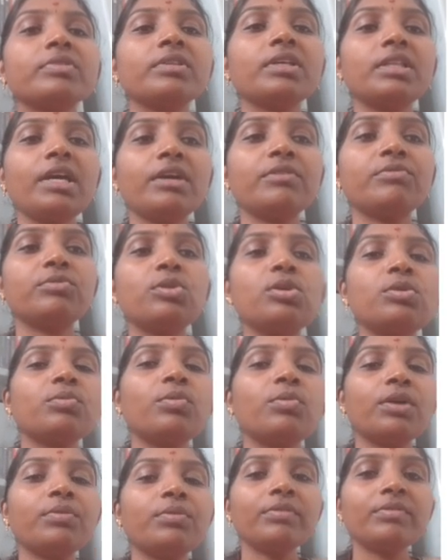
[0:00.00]
Therefore,
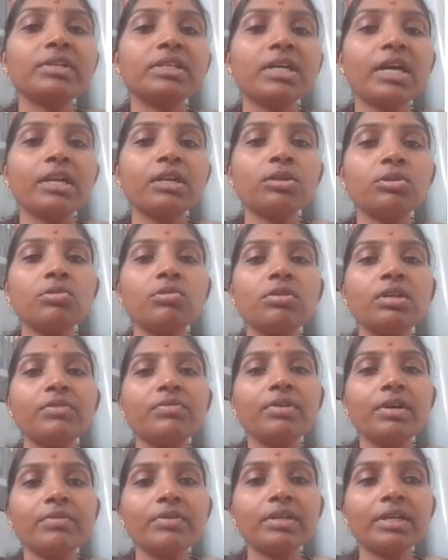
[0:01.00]
what we will conclude,
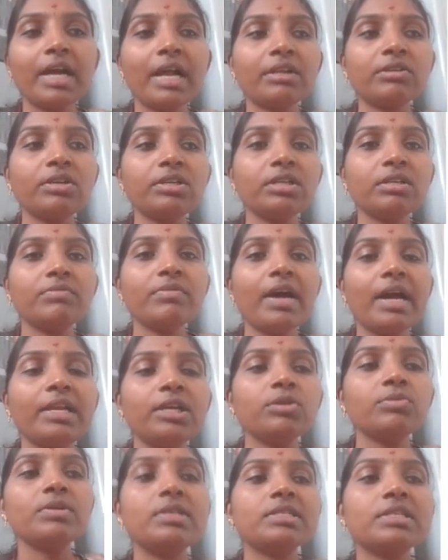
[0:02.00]
if our calculated
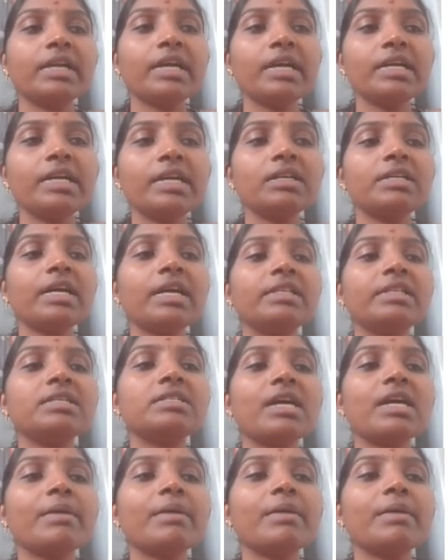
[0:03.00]
value is greater than
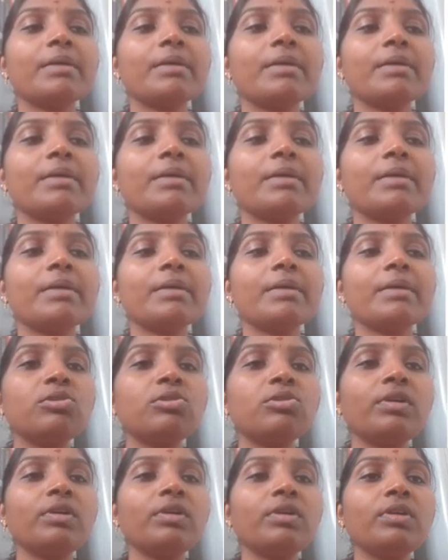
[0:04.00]
the tabulated
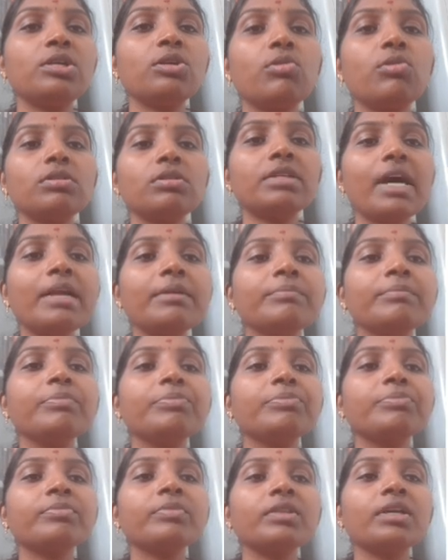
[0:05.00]
value, we will note that
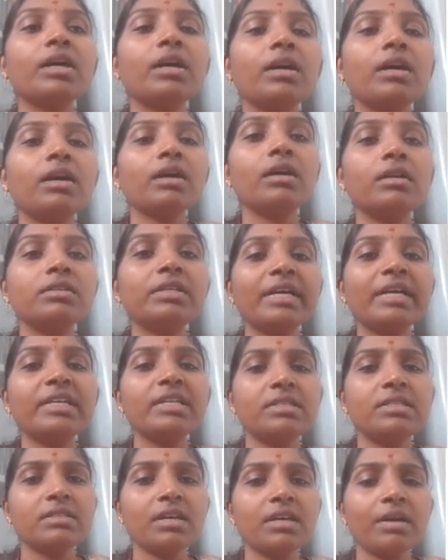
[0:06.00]
there
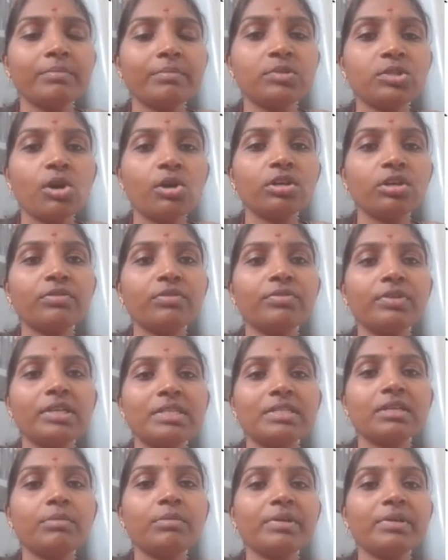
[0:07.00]
is some sort of a
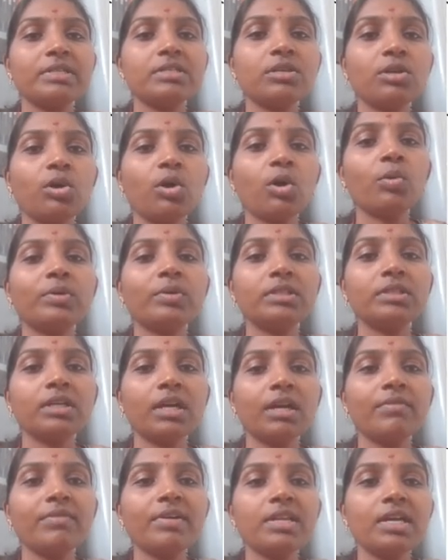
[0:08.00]
discrepancy over the
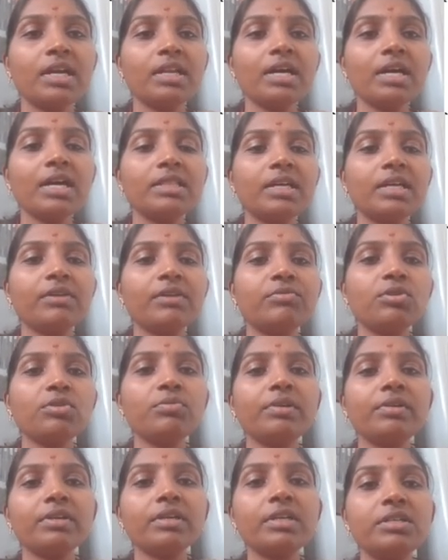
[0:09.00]
given data, and therefore
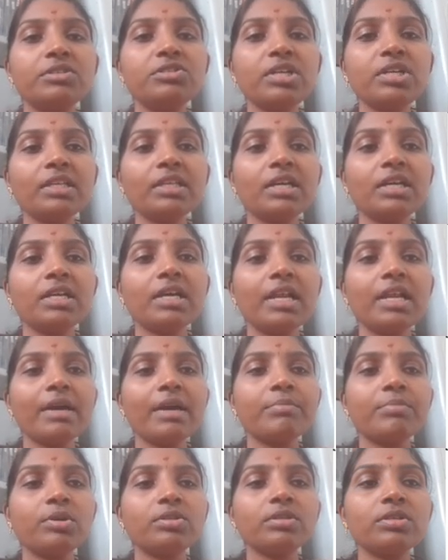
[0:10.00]
we reject the null
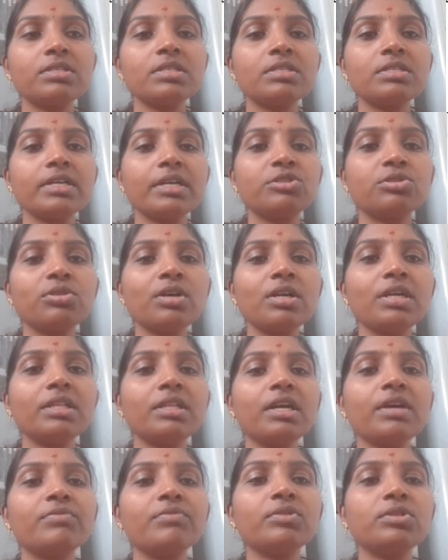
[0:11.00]
hypothesis H0,
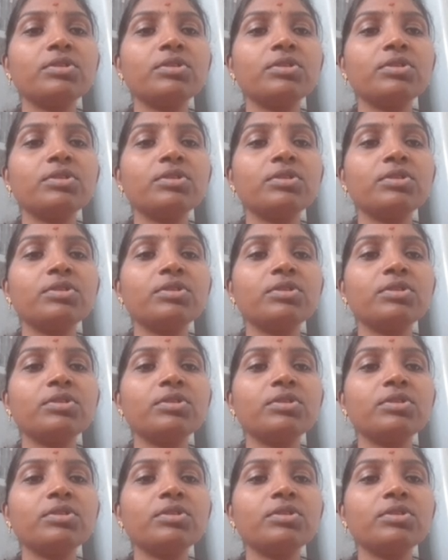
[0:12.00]
and therefore the